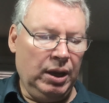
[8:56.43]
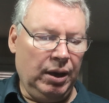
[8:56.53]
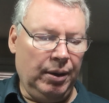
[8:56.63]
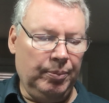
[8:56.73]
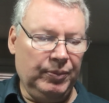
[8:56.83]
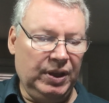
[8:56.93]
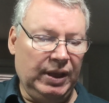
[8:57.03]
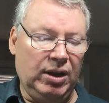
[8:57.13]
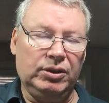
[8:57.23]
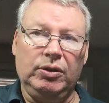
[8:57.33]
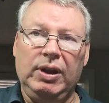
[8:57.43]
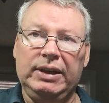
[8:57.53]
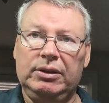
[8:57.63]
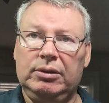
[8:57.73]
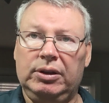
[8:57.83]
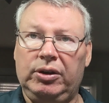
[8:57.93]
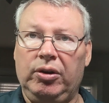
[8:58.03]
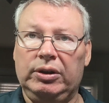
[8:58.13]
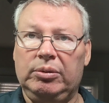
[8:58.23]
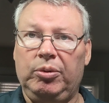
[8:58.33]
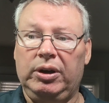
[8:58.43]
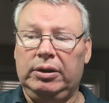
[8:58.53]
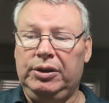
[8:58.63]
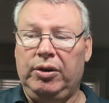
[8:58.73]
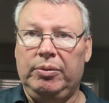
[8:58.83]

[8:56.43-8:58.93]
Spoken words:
And they also like the current to bring,